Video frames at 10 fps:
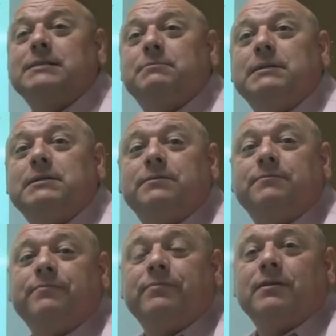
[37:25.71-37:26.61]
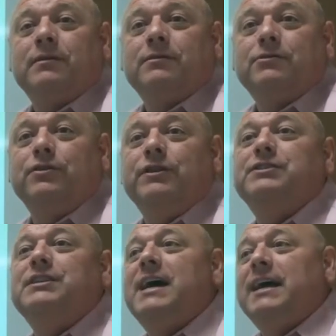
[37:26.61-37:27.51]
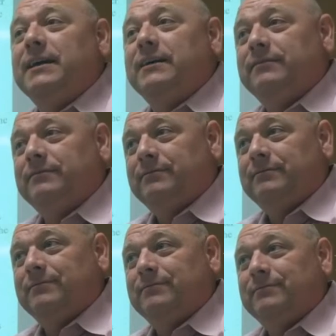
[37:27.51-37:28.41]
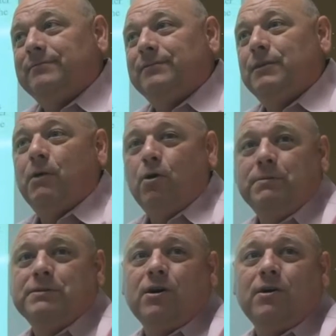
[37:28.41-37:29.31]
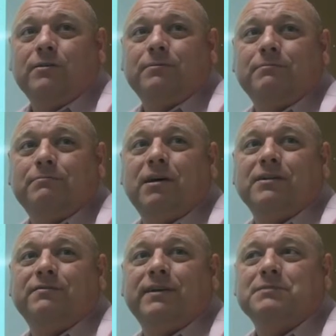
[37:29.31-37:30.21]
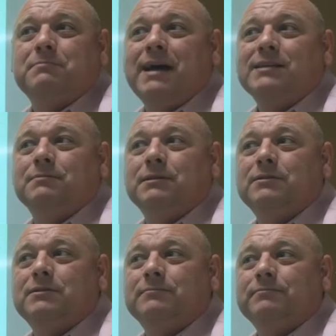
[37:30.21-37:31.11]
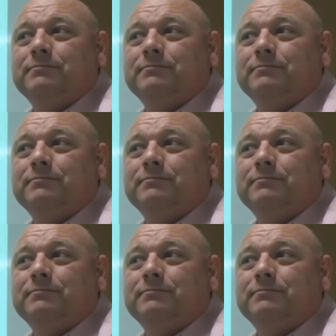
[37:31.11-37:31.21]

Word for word: Maximus. To this day, the Pope is called Pontifex Maximus.